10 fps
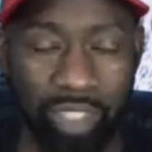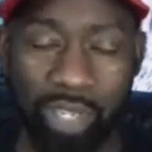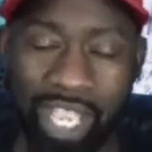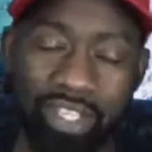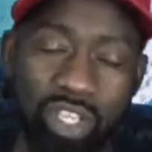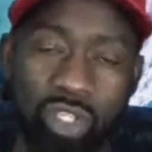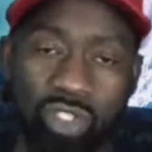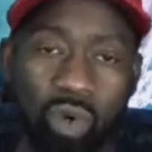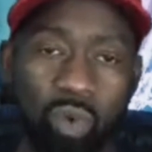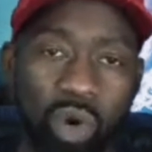Okay,
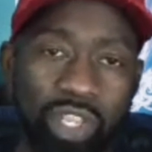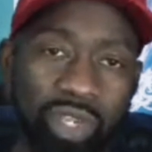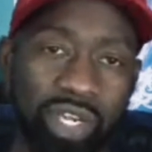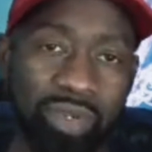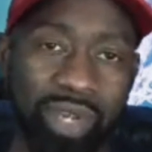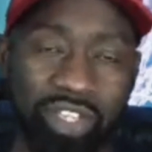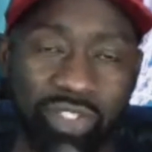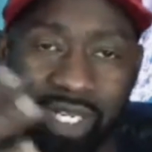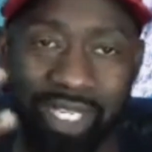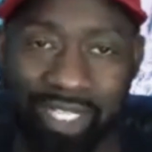so what you're going to do now is
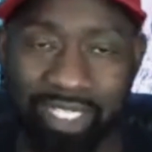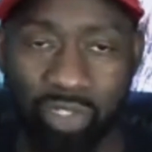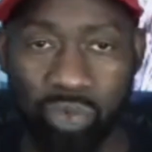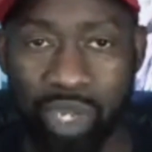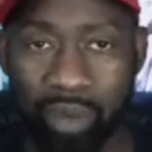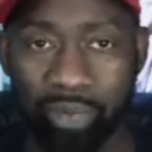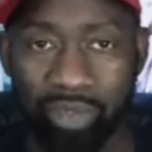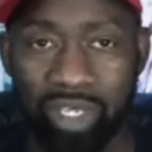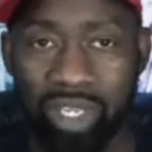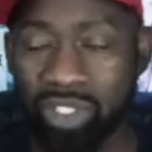you're going to get this new number.
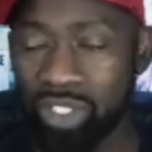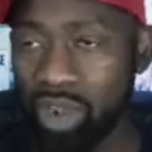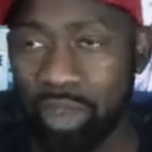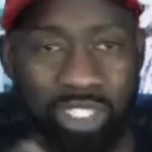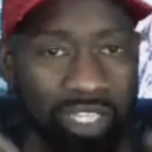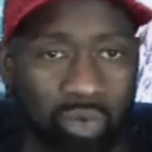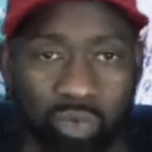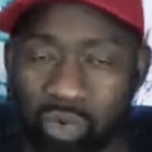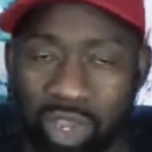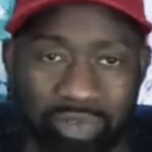So I'm just going
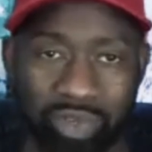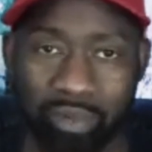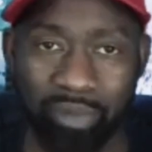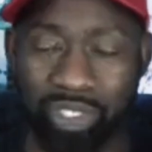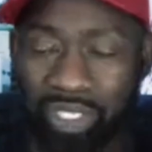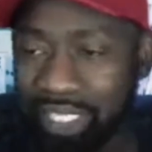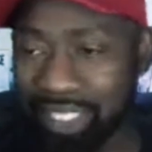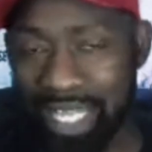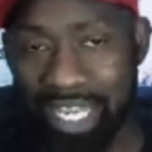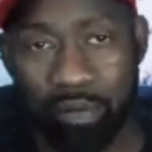to throw out some numbers. Let's
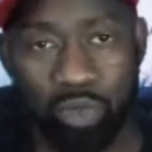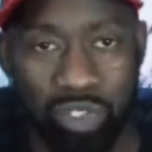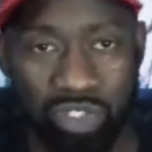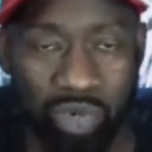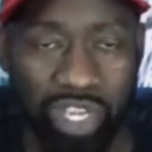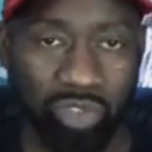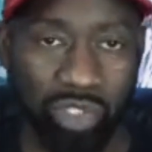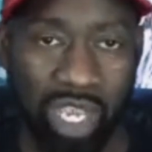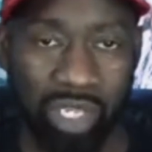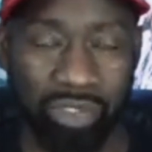say that number was
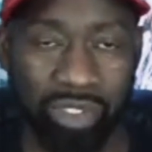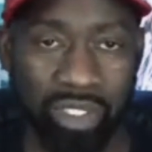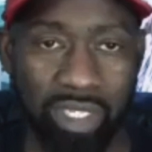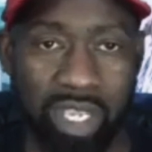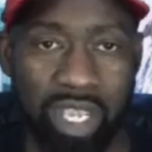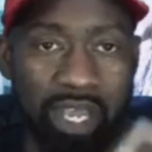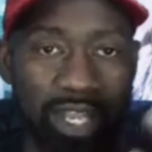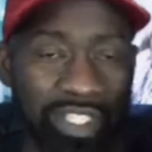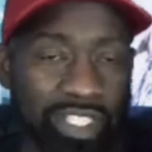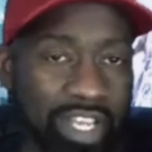
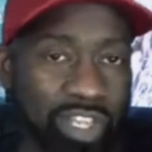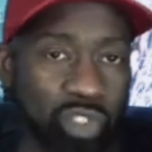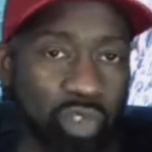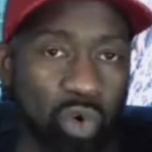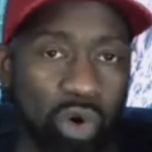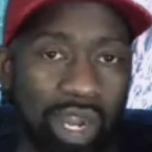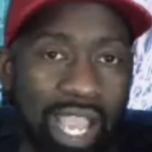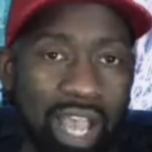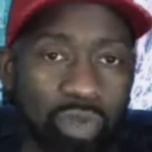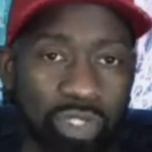$300. Let's say that your
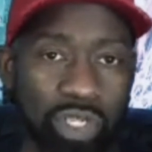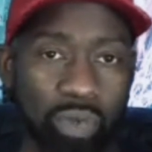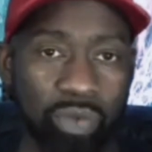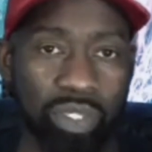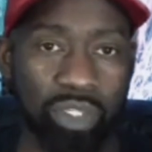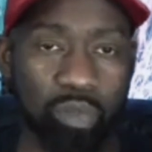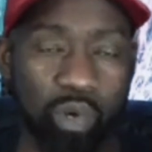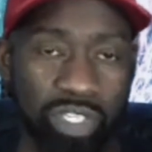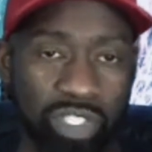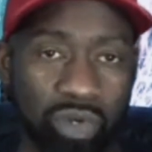house note, your
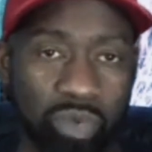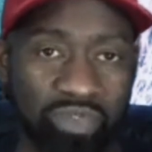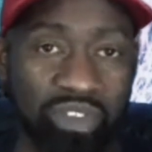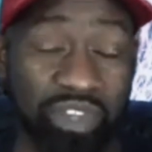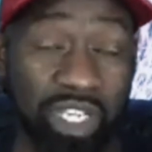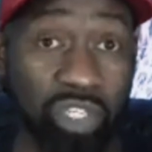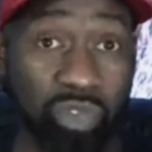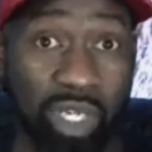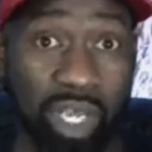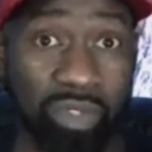mortgage note was
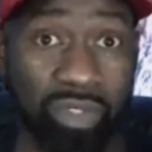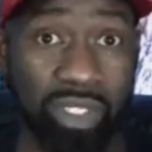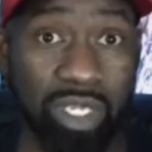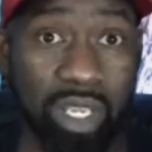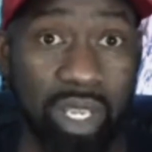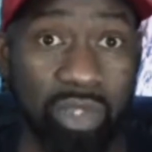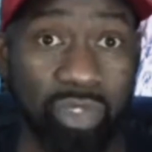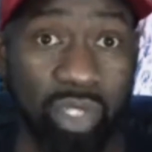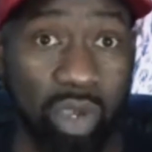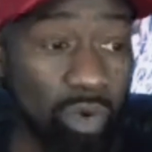$1,500.
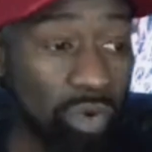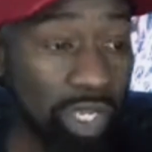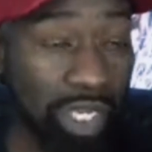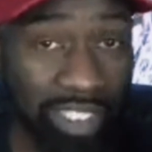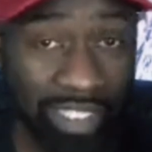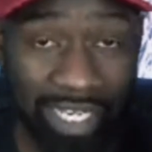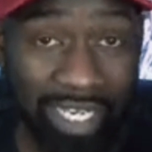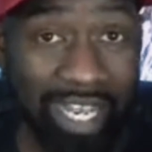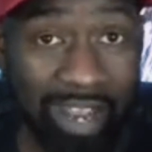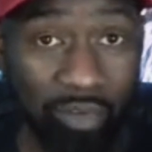So you're going to send
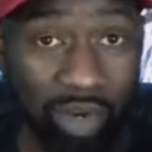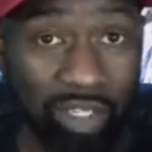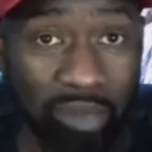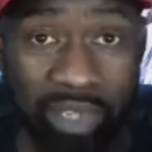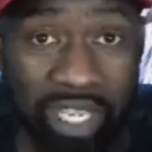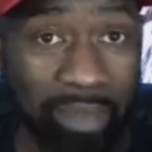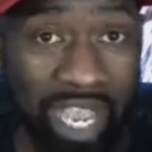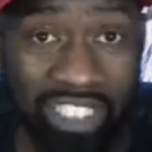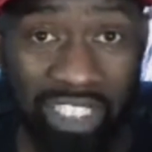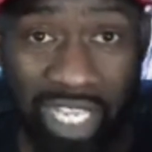in that regular
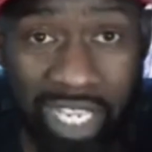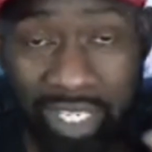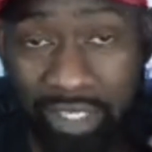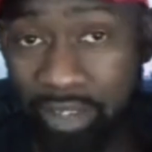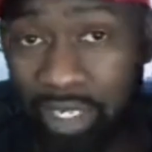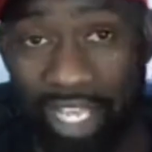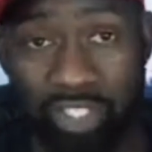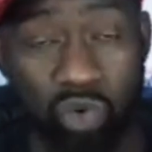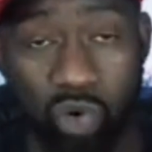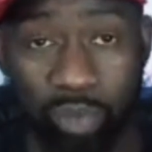PMI check
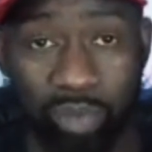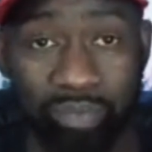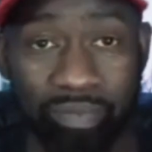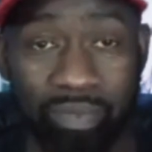as normal.